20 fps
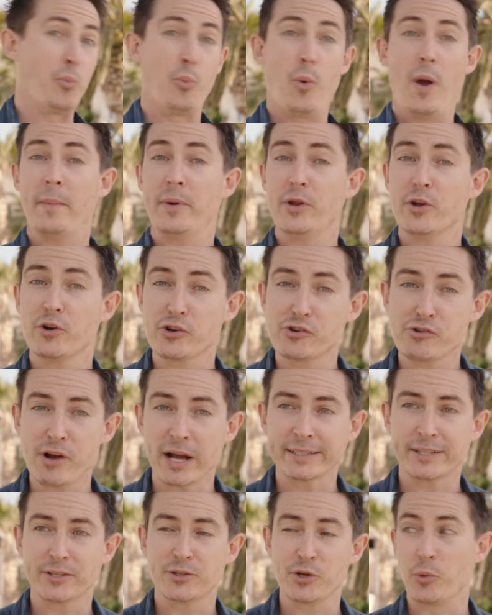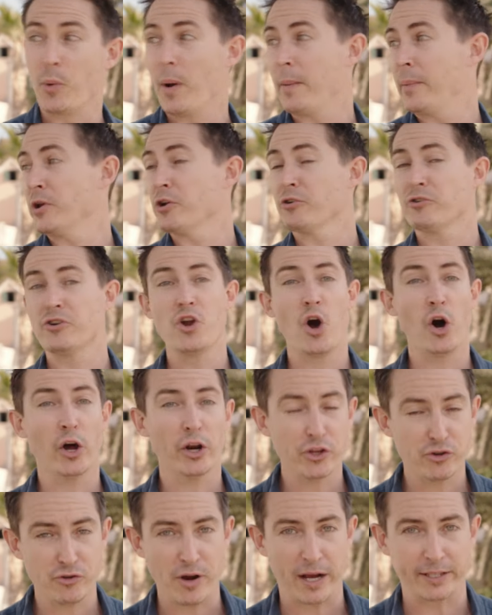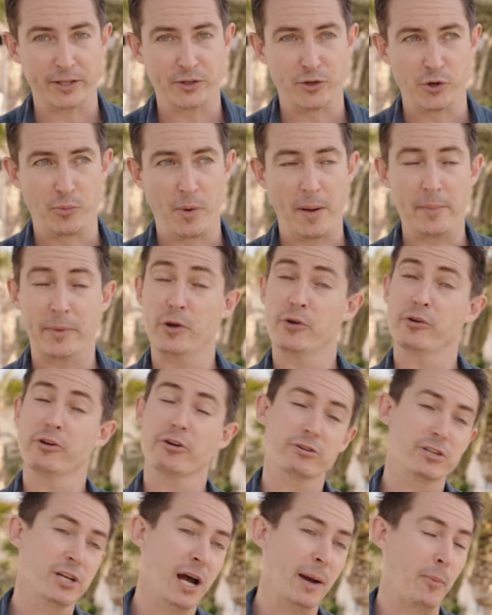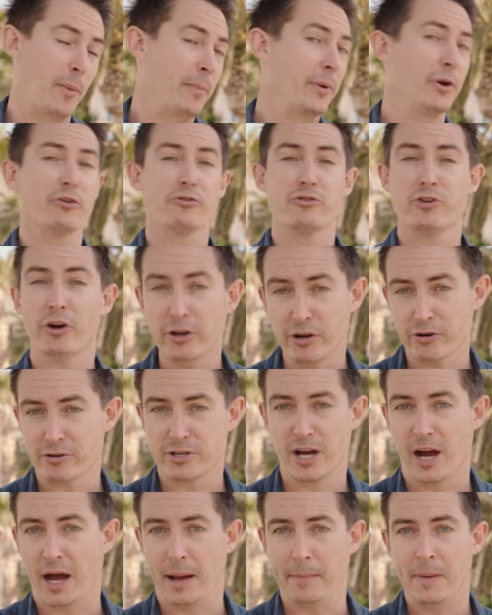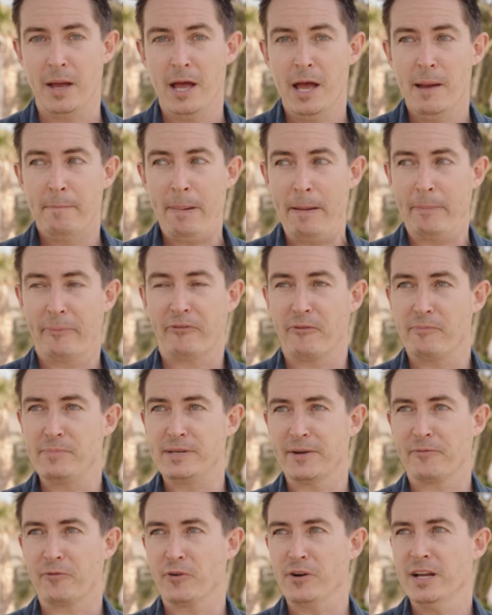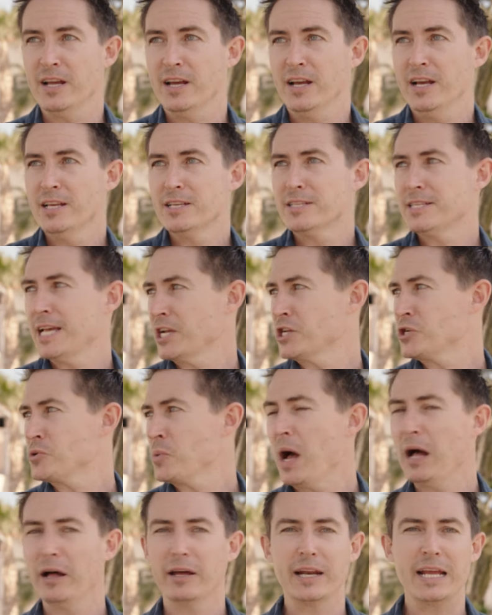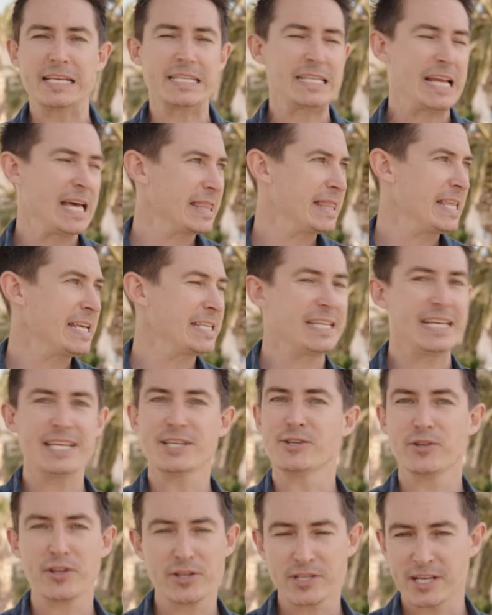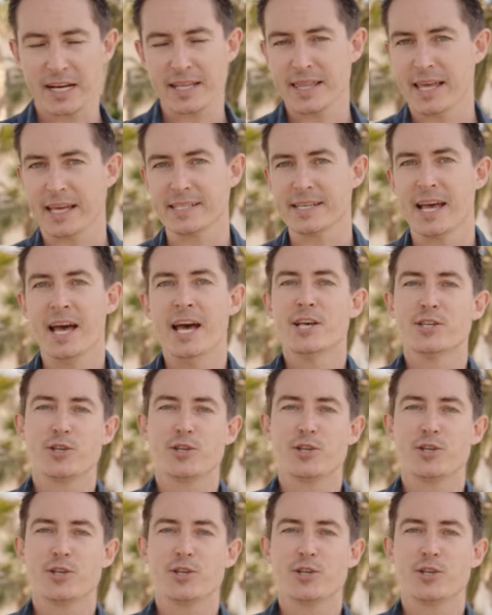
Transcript: women you're attracted to, women you're not attracted to, women who are your type, women who are not your type, people from different sexualities and ethnicities, all those kind of things.